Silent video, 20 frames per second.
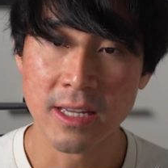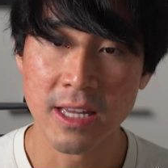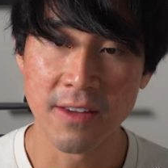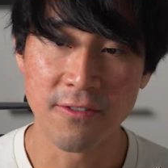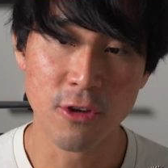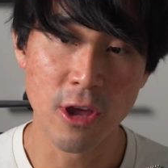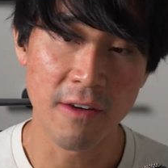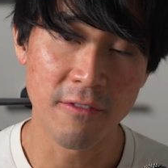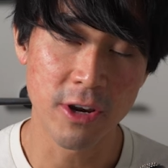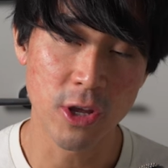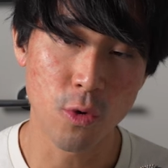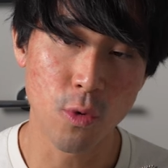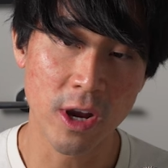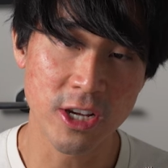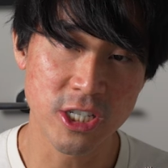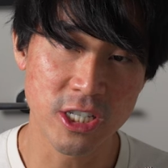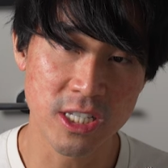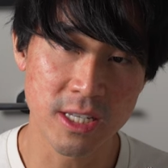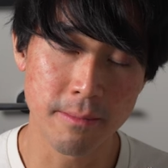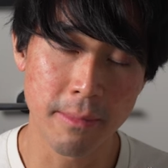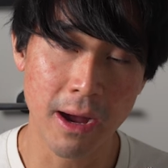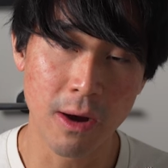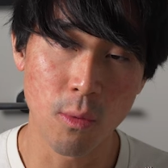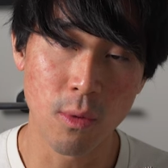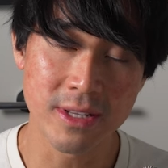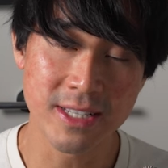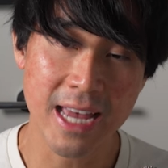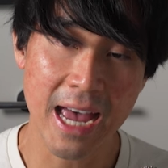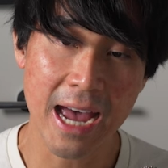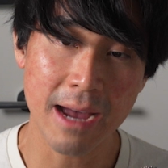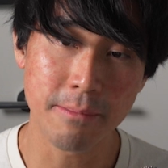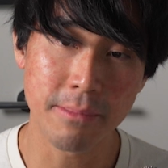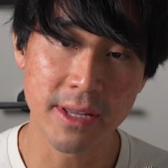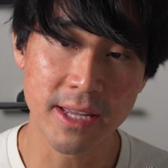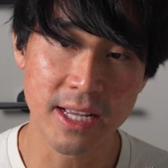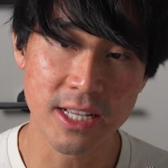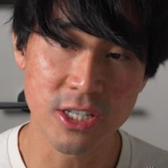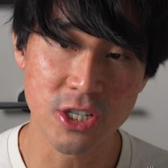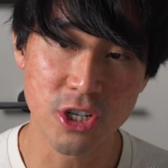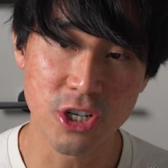If you have any questions about what's
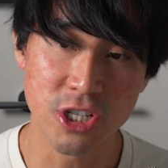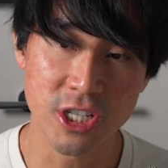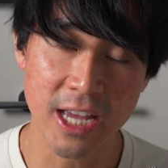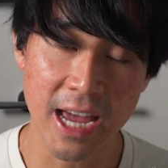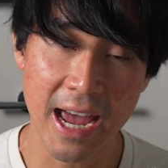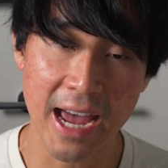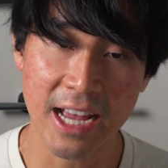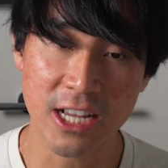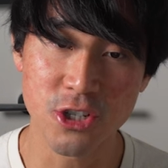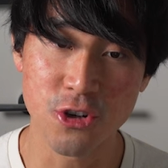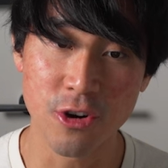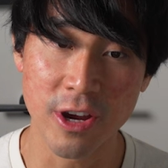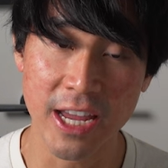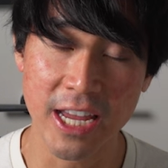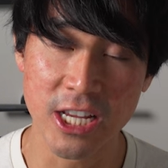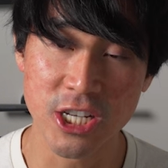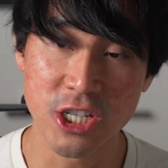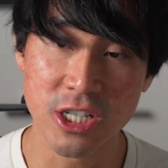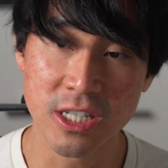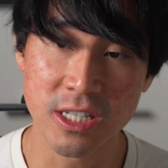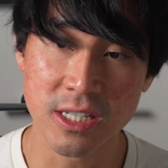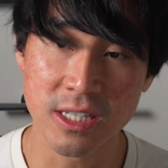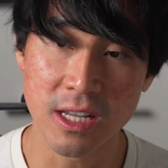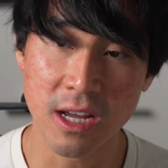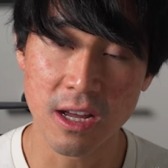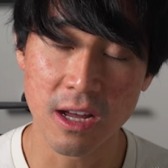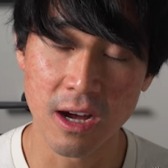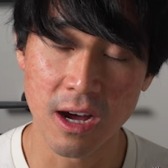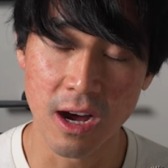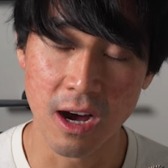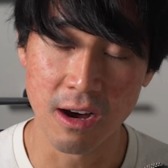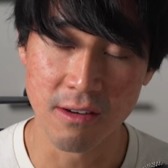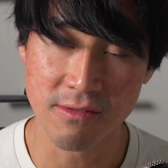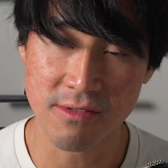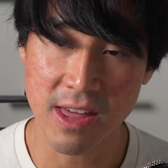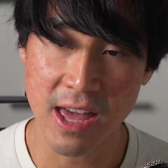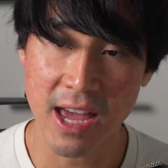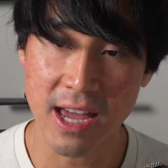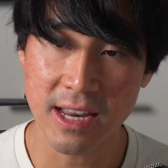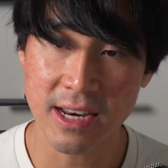happening, it's good to ask your agent
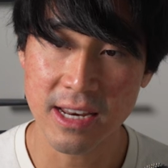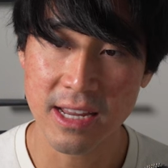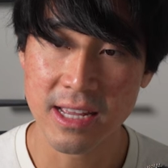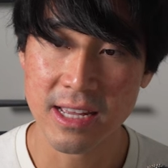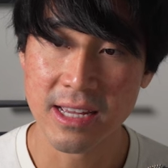of that.